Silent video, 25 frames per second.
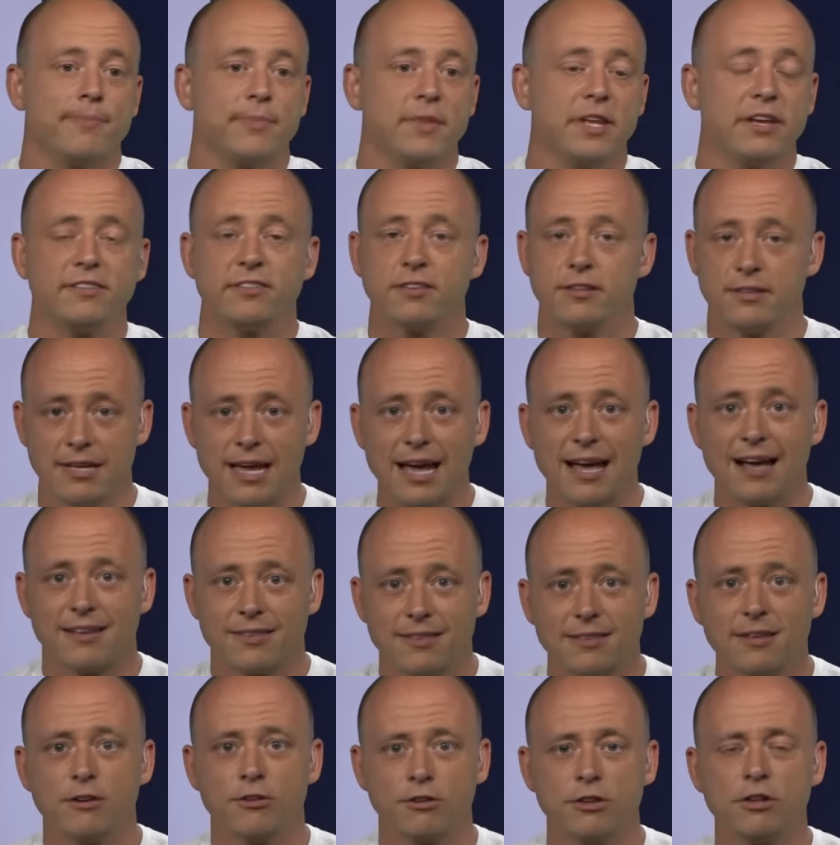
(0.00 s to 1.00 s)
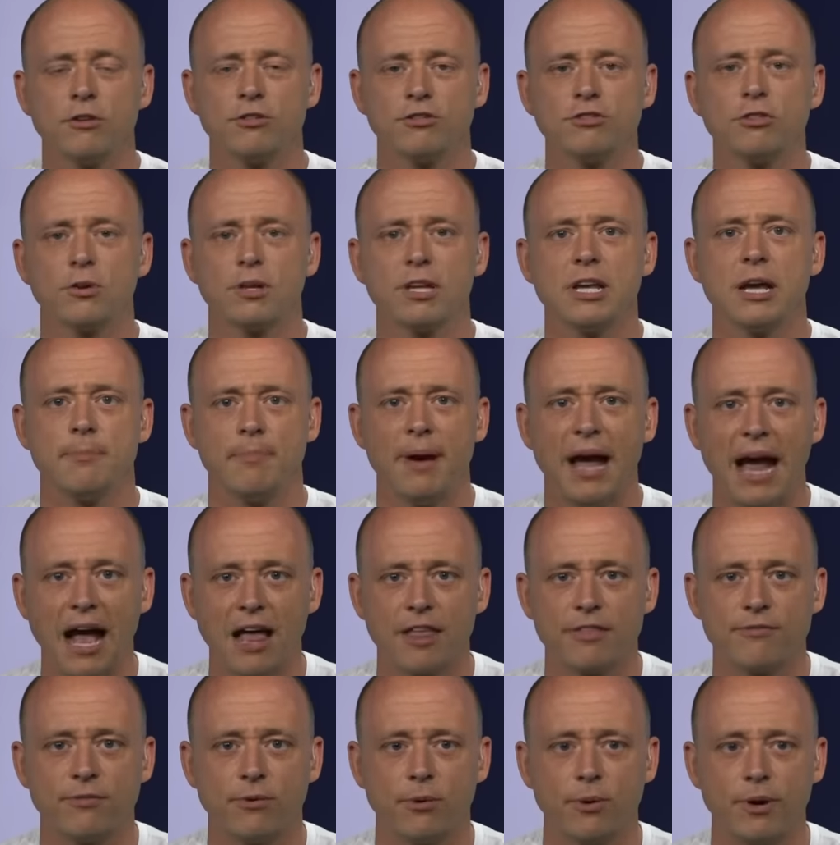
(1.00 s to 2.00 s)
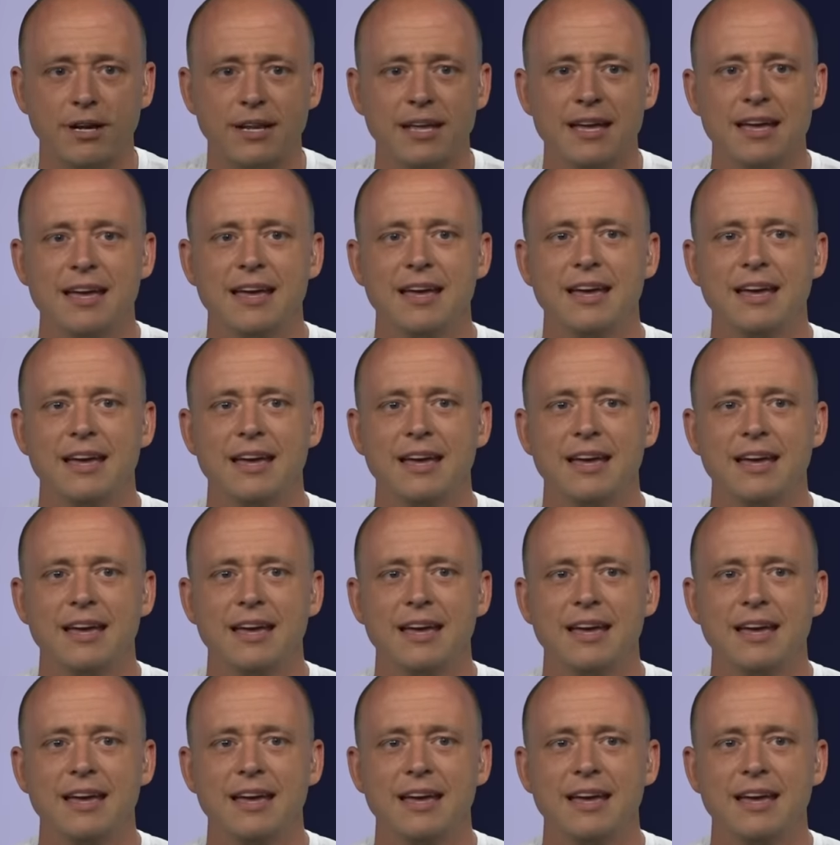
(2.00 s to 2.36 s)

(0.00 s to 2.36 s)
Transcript: Listen, yeah, there, there's certainly a path for it.